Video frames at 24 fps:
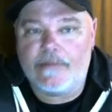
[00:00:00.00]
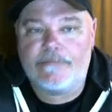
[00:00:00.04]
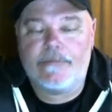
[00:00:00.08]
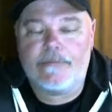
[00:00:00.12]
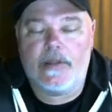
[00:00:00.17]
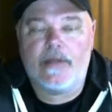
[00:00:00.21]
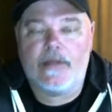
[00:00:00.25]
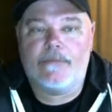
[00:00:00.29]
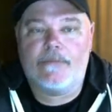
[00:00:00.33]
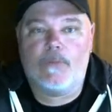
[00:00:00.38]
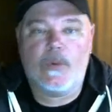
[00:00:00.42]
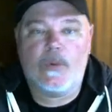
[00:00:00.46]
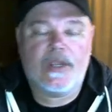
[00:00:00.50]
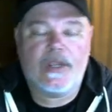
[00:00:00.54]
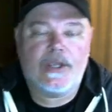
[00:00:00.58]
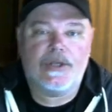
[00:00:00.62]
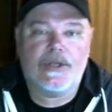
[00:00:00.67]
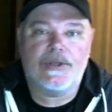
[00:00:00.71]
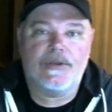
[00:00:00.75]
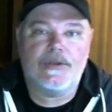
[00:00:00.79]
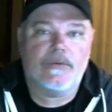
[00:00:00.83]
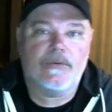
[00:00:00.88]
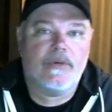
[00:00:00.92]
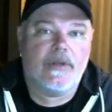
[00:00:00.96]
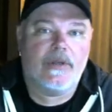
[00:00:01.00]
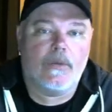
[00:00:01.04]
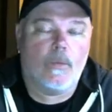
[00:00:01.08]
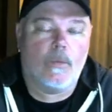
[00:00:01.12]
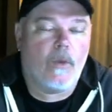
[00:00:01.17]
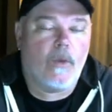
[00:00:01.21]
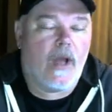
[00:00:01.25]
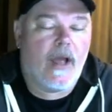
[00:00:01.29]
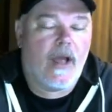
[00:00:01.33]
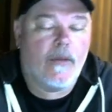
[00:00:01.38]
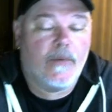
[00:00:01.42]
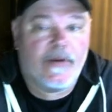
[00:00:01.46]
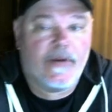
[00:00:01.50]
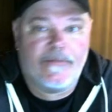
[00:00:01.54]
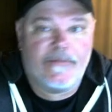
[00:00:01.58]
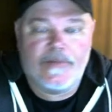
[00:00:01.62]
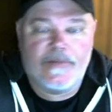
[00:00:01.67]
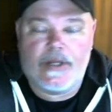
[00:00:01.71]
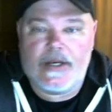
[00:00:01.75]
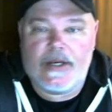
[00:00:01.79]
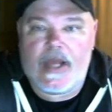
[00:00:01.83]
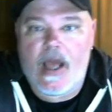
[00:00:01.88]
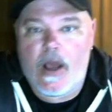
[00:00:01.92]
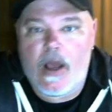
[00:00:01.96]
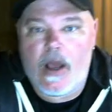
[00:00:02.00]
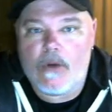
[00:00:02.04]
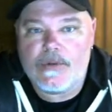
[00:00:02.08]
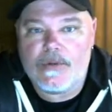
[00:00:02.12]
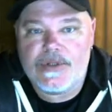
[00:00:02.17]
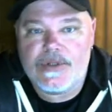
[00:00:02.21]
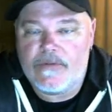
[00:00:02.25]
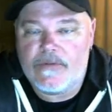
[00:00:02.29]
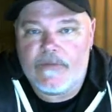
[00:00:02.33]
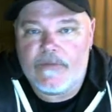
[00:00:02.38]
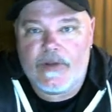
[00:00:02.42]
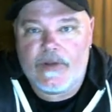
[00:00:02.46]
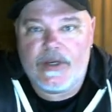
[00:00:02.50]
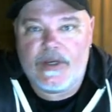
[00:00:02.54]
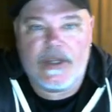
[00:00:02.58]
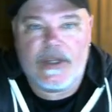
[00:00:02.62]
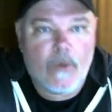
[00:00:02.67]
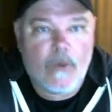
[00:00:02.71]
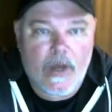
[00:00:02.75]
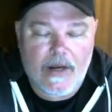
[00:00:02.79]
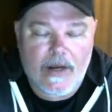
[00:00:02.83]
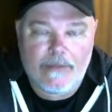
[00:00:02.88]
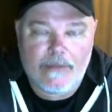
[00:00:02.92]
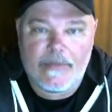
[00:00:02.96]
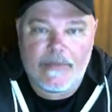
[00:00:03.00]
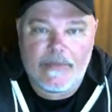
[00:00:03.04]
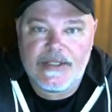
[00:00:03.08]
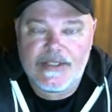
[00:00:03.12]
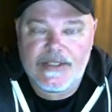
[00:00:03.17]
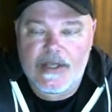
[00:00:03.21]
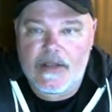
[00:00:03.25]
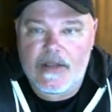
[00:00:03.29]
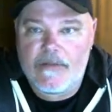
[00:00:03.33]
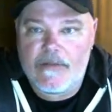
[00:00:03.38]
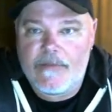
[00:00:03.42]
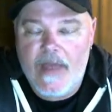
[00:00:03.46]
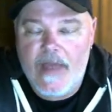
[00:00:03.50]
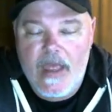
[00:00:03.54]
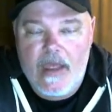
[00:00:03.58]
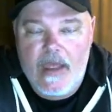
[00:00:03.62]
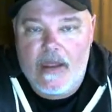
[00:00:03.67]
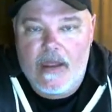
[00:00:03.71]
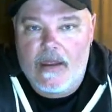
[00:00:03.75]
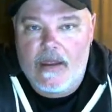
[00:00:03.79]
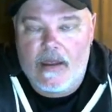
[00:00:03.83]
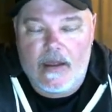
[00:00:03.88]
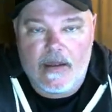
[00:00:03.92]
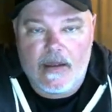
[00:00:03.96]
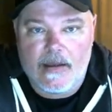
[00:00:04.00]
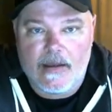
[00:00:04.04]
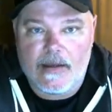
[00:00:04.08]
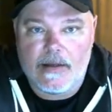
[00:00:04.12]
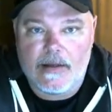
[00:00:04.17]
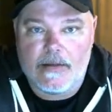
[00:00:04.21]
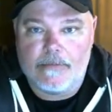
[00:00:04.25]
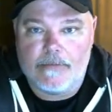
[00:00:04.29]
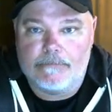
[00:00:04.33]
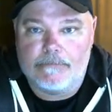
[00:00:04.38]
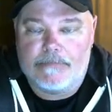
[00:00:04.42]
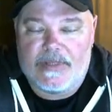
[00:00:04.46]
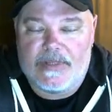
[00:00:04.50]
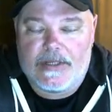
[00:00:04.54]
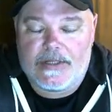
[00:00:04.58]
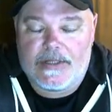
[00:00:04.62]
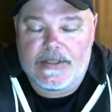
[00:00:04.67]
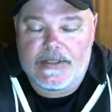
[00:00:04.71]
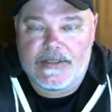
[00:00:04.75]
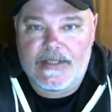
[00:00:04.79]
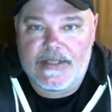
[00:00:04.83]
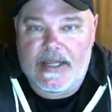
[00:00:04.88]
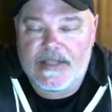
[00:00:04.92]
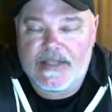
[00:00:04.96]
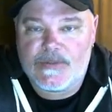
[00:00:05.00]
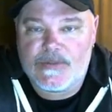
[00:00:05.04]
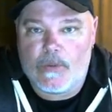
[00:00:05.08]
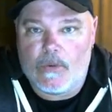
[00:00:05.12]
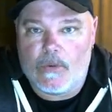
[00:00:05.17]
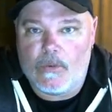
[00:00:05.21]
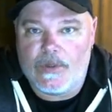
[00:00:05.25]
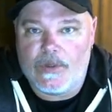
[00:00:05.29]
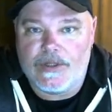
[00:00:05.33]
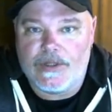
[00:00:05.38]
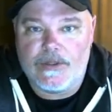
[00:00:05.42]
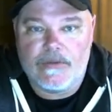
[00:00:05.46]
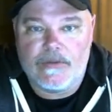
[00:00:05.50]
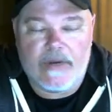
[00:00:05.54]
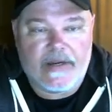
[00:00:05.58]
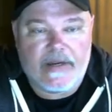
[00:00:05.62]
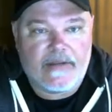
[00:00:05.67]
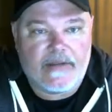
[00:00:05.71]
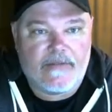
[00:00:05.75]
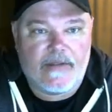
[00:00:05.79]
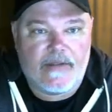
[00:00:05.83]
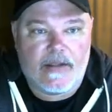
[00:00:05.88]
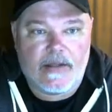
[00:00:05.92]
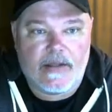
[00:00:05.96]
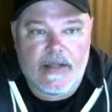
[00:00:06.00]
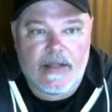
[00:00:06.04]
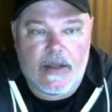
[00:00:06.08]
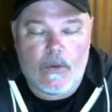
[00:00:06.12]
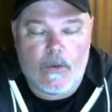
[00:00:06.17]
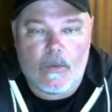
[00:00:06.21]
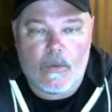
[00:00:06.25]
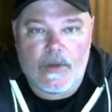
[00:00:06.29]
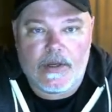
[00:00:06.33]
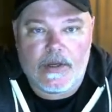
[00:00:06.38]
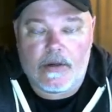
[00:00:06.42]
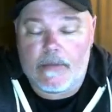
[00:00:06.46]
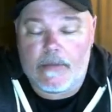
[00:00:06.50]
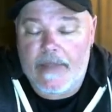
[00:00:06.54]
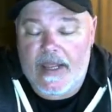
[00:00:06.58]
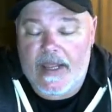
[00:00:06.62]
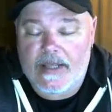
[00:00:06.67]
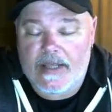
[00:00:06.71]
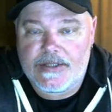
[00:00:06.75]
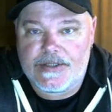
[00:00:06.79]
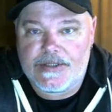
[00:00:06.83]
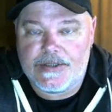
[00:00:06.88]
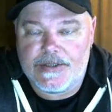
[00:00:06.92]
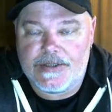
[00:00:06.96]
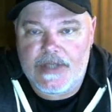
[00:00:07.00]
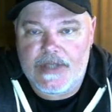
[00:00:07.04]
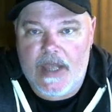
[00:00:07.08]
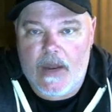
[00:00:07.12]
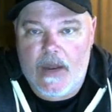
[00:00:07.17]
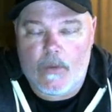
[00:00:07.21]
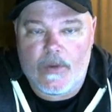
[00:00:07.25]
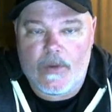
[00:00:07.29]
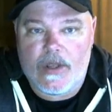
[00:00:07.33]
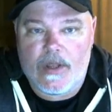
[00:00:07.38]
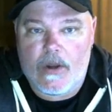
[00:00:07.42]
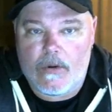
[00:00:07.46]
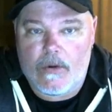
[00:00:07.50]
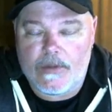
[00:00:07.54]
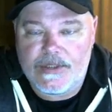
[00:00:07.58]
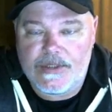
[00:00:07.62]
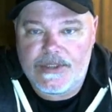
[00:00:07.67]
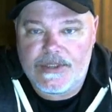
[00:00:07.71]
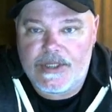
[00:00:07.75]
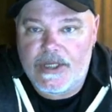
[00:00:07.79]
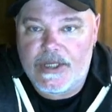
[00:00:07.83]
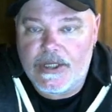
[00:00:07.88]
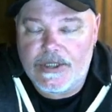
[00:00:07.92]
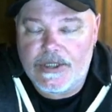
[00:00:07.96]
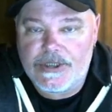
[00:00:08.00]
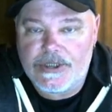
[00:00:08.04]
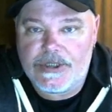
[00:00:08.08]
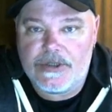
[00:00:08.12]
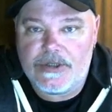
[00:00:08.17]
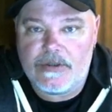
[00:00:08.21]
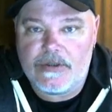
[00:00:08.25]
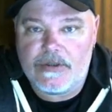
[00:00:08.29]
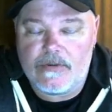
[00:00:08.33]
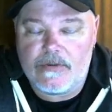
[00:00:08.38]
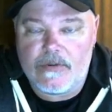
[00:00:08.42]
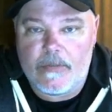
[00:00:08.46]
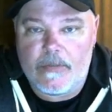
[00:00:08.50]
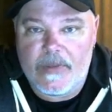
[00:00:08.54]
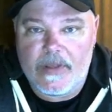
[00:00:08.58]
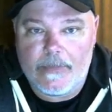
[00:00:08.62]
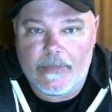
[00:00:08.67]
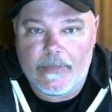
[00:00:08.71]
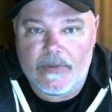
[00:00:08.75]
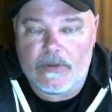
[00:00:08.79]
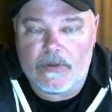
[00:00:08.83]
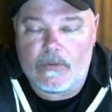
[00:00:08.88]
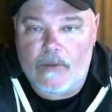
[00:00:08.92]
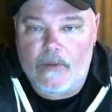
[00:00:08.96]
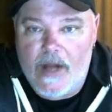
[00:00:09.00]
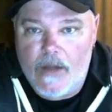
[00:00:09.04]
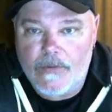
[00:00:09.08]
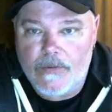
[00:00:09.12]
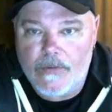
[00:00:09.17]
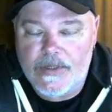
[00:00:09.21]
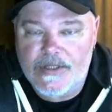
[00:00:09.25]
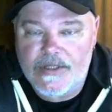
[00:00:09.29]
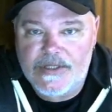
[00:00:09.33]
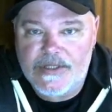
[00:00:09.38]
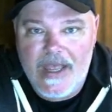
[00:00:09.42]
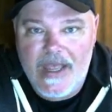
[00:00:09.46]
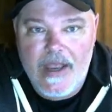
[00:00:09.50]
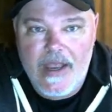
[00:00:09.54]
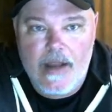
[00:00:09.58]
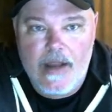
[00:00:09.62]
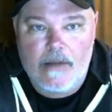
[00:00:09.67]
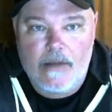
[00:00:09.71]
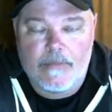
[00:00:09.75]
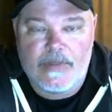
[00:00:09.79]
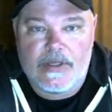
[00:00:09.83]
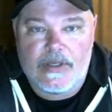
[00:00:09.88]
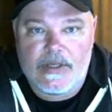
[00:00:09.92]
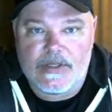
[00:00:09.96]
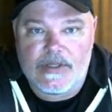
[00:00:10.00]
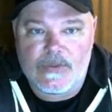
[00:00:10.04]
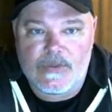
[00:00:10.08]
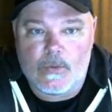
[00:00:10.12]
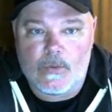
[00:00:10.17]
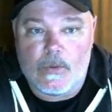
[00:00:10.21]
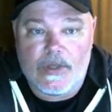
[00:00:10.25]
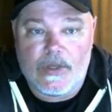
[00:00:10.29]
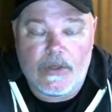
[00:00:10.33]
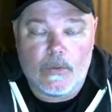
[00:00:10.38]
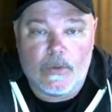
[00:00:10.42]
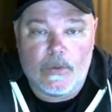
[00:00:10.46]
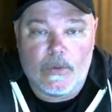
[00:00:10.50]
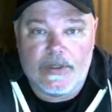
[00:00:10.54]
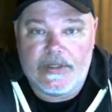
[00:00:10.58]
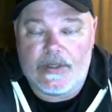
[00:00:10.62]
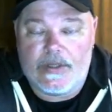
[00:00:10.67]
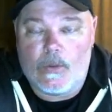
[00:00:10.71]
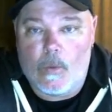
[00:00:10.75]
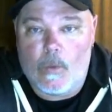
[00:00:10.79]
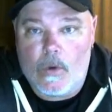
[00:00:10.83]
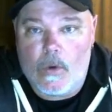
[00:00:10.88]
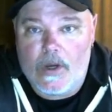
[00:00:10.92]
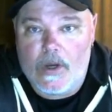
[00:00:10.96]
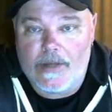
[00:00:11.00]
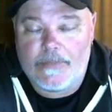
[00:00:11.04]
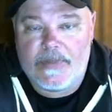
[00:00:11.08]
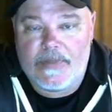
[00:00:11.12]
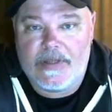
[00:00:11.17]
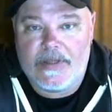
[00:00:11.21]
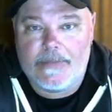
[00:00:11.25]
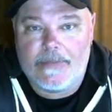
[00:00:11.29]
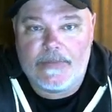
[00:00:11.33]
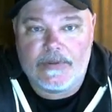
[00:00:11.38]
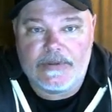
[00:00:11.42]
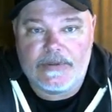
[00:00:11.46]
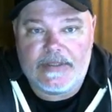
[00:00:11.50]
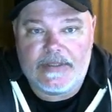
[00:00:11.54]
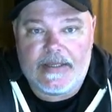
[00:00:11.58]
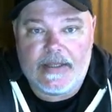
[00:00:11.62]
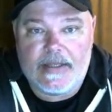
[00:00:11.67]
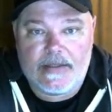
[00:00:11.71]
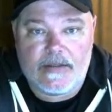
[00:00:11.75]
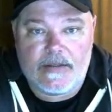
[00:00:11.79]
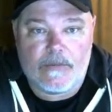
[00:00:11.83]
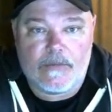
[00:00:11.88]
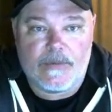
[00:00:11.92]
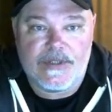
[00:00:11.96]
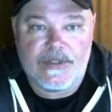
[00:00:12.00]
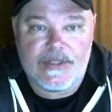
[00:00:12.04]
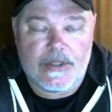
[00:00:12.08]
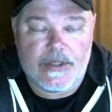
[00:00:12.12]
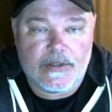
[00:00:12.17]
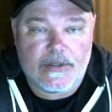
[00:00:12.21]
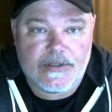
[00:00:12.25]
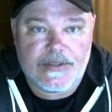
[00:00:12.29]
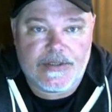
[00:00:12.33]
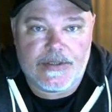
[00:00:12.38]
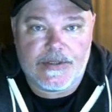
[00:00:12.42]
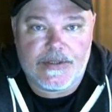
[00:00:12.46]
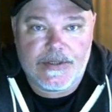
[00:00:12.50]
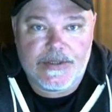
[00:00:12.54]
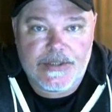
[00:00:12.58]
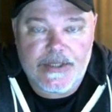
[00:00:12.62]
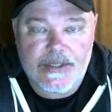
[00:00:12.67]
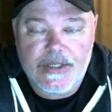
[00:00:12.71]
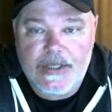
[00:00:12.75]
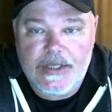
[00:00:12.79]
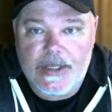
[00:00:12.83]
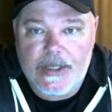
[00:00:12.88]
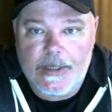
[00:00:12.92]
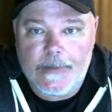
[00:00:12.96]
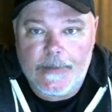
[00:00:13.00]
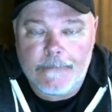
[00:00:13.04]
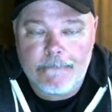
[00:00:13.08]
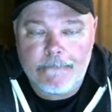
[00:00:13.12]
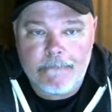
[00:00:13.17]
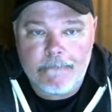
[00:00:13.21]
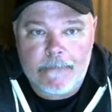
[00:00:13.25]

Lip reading: If we could do it, I would have done a how-to video on it myself, because that's what we do. Anything that we are masters at, we always teach to the people around us, because we really want people to get the results they're seeking.